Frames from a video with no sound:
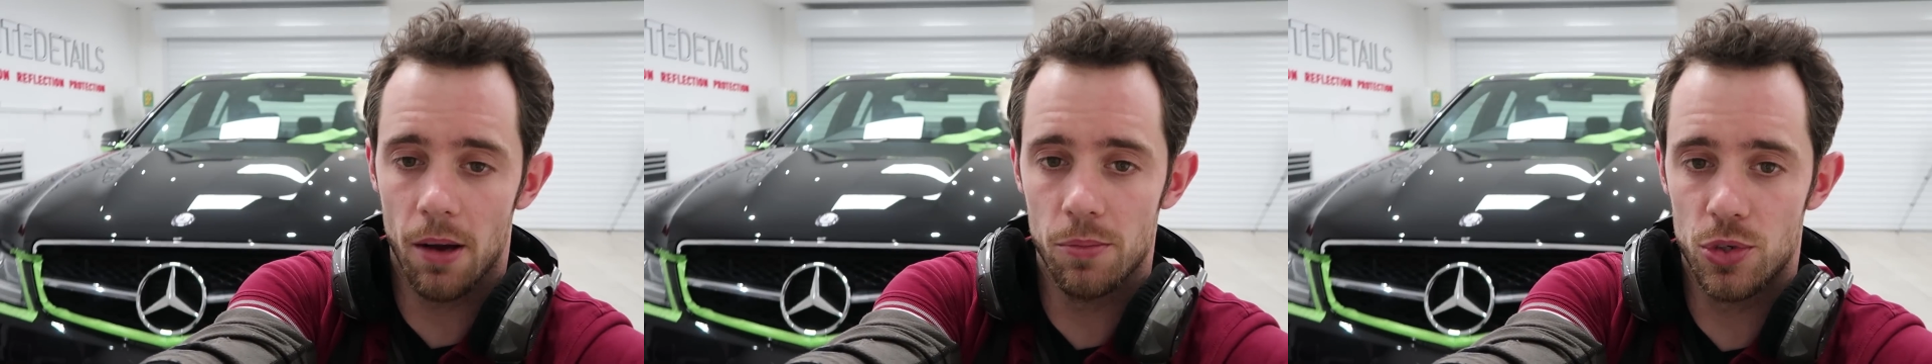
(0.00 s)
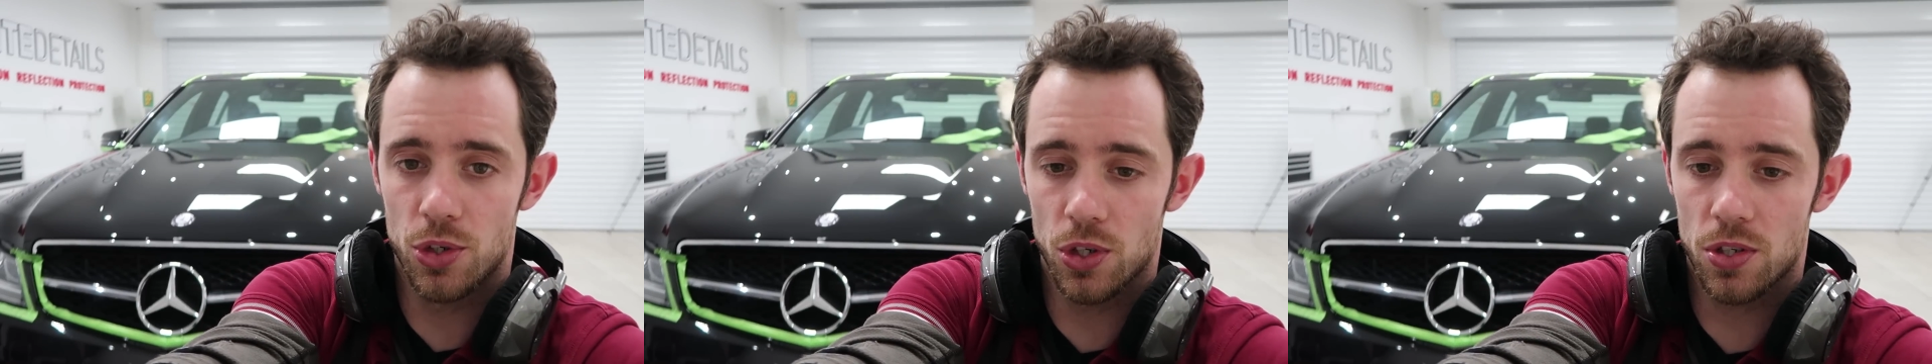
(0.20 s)

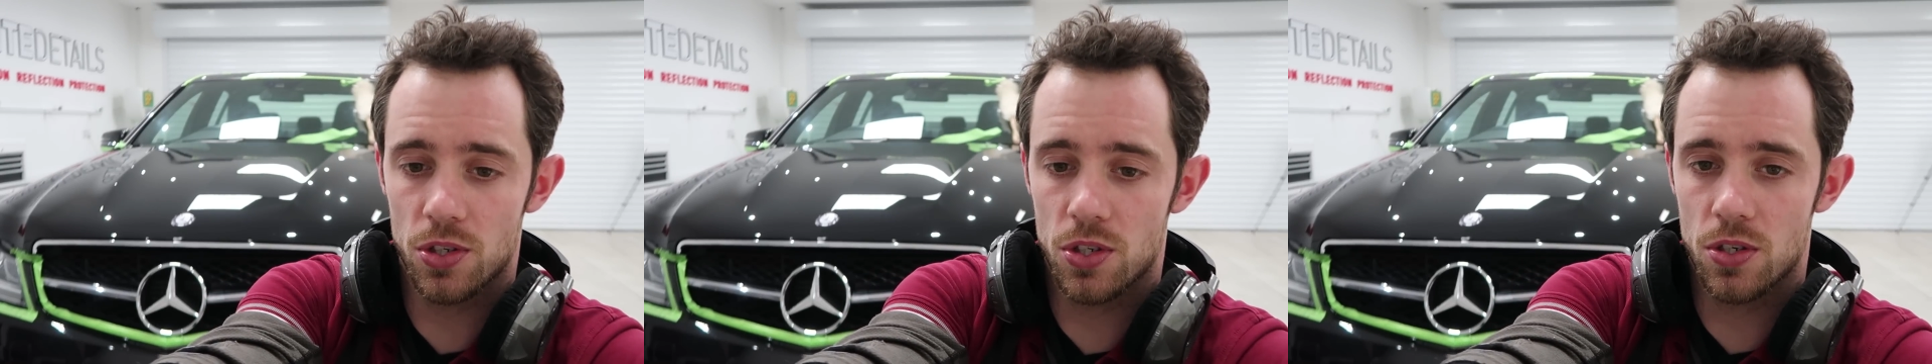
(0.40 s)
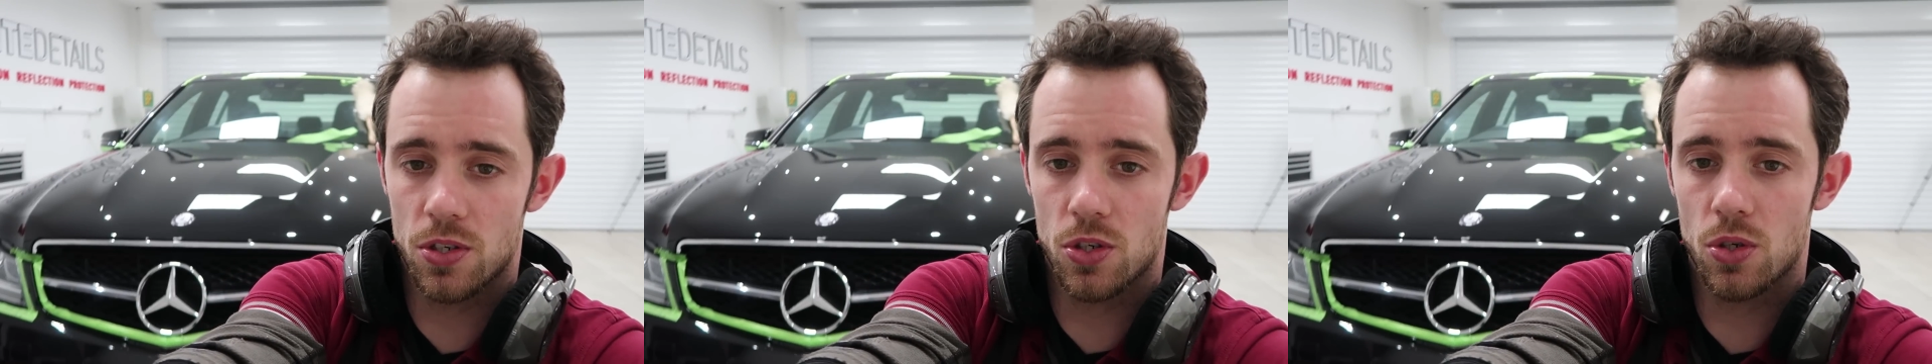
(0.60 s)
I'm
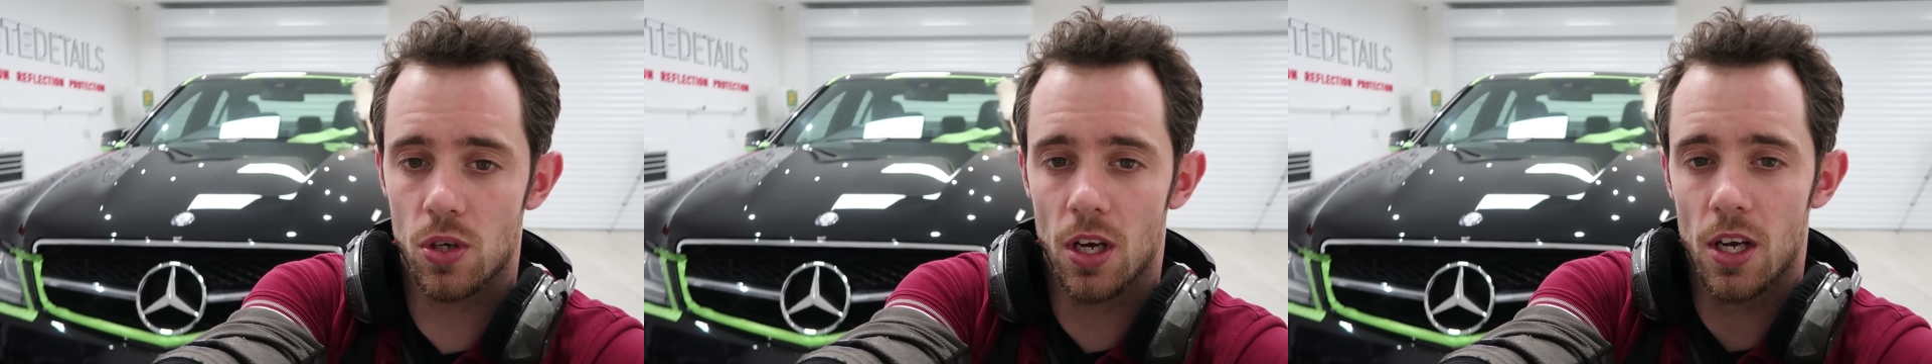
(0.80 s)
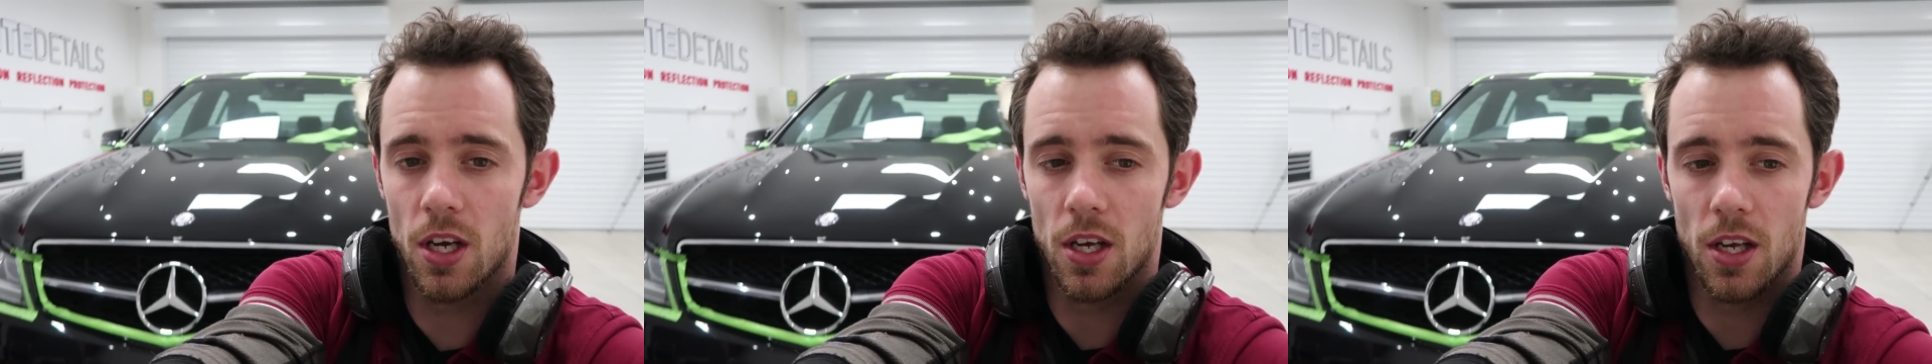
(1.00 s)

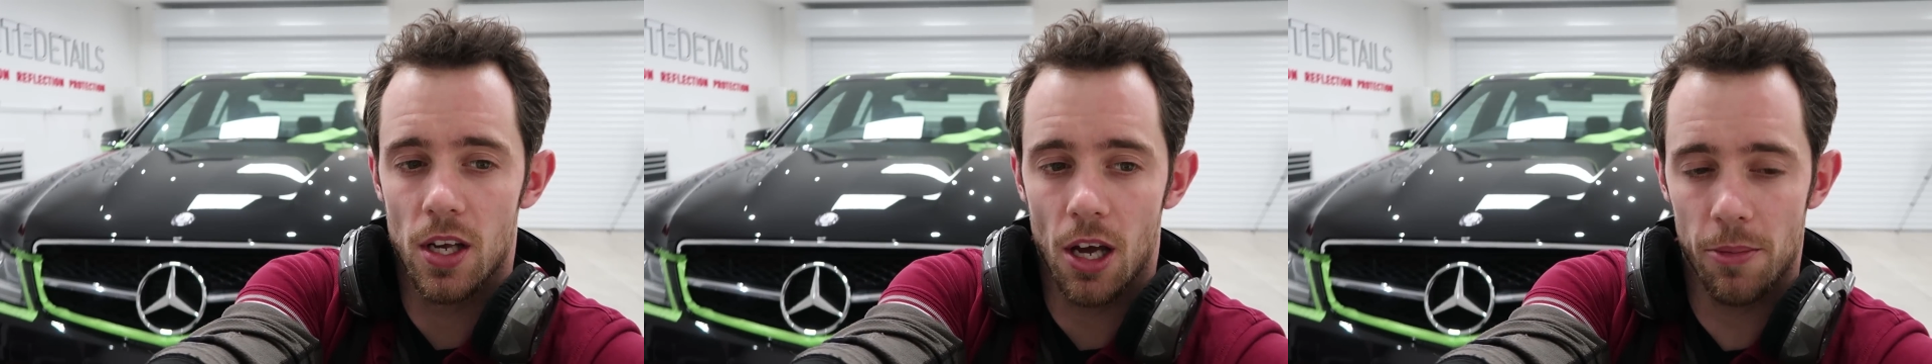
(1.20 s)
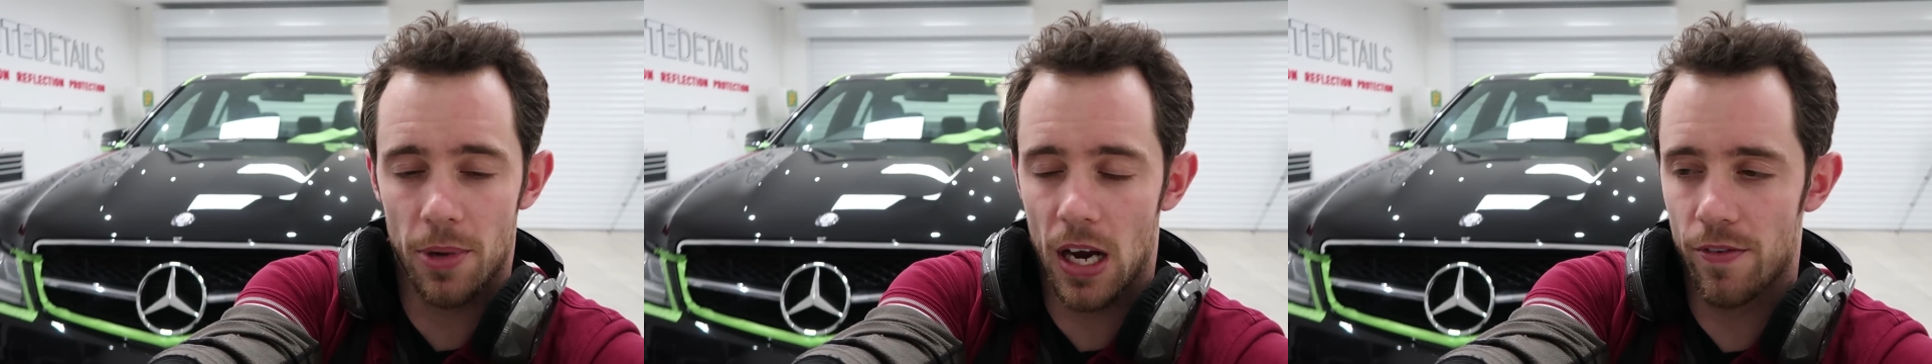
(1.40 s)

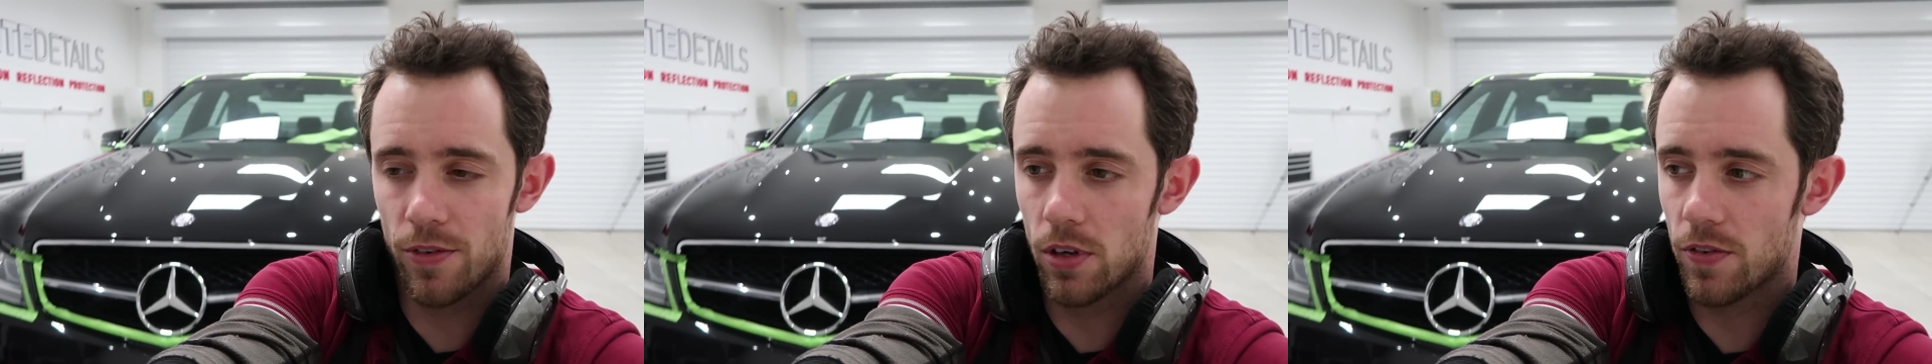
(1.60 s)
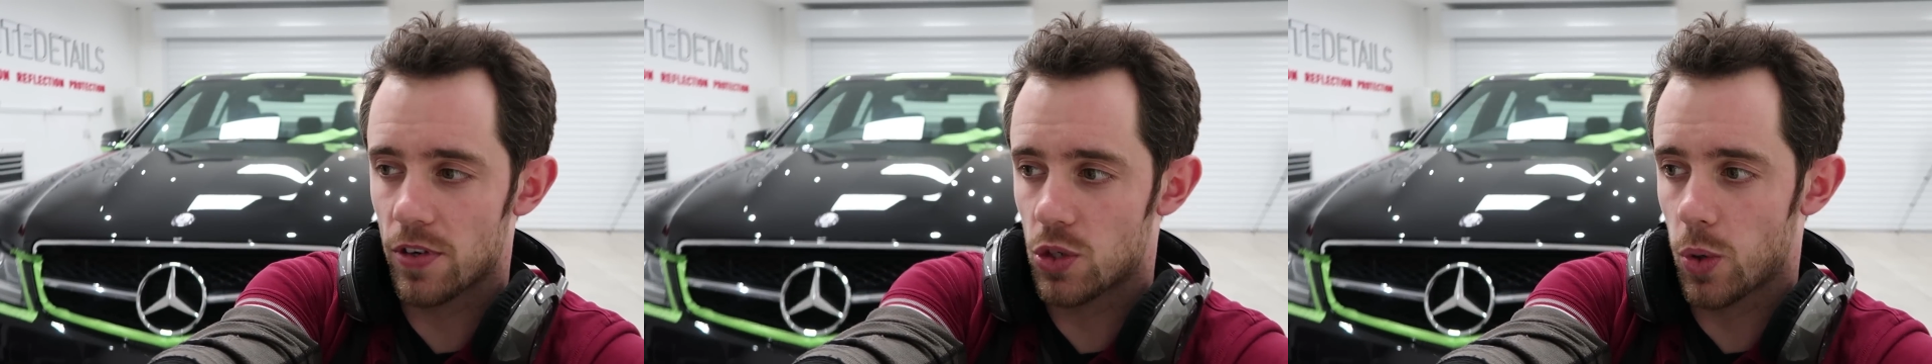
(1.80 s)
gonna have
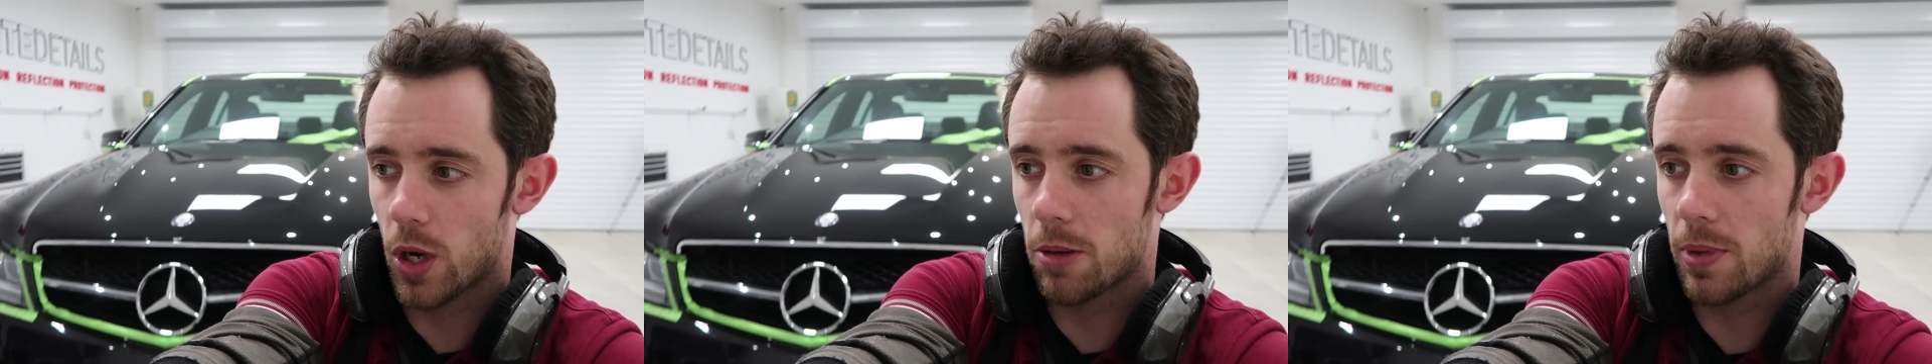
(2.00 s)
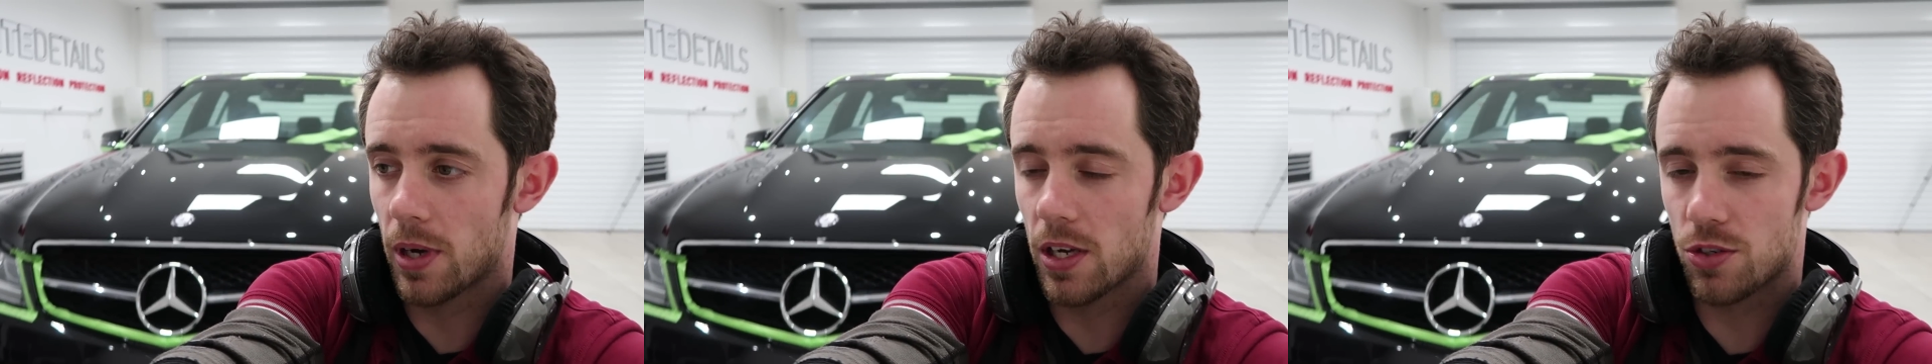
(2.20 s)
another
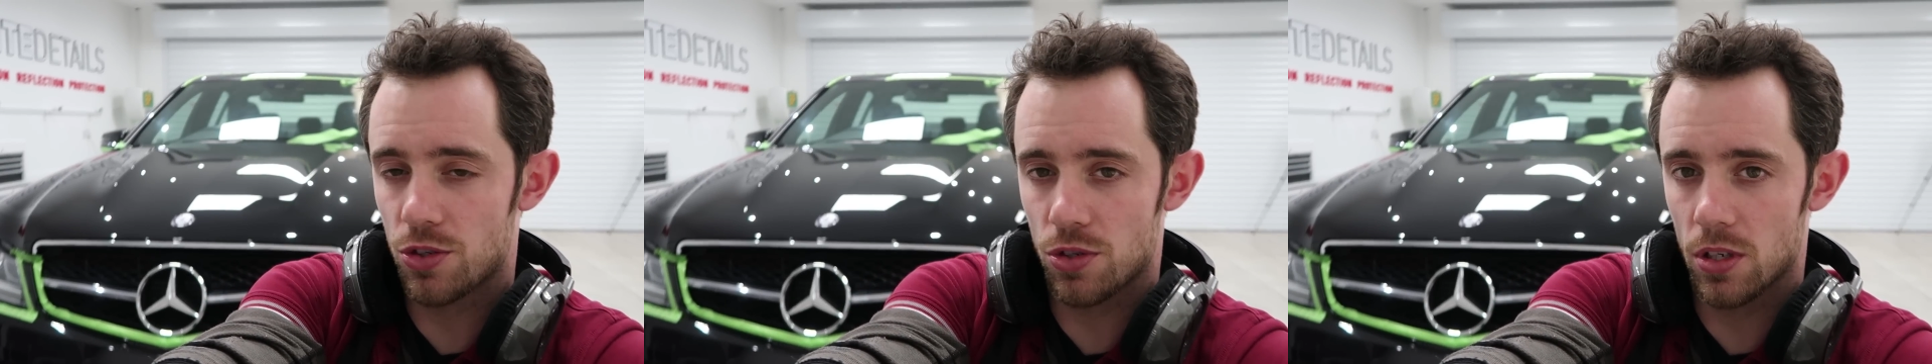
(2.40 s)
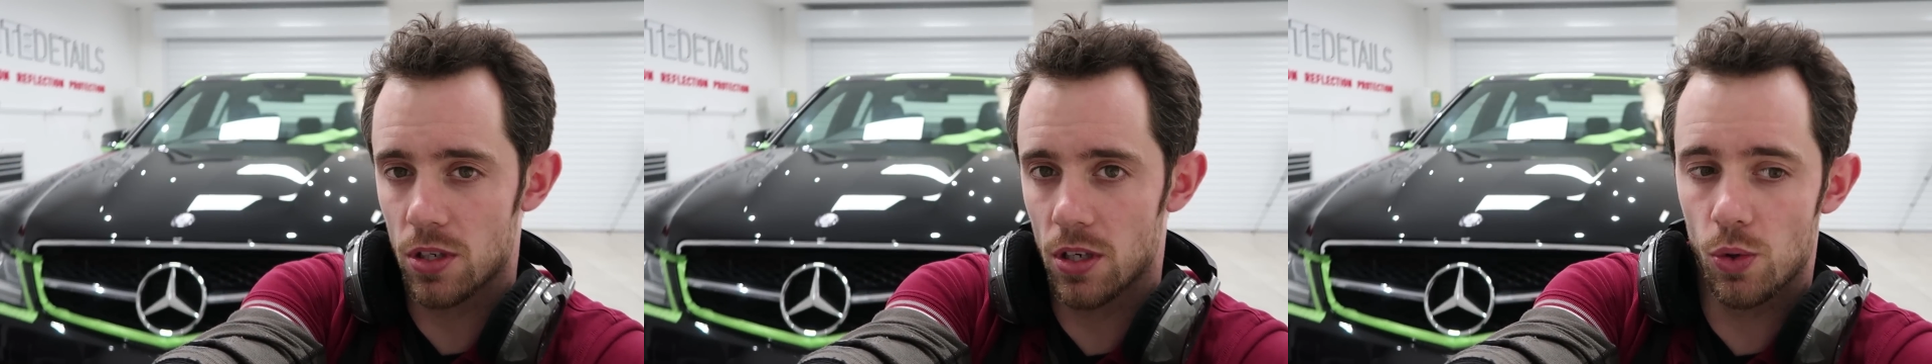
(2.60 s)
20 minutes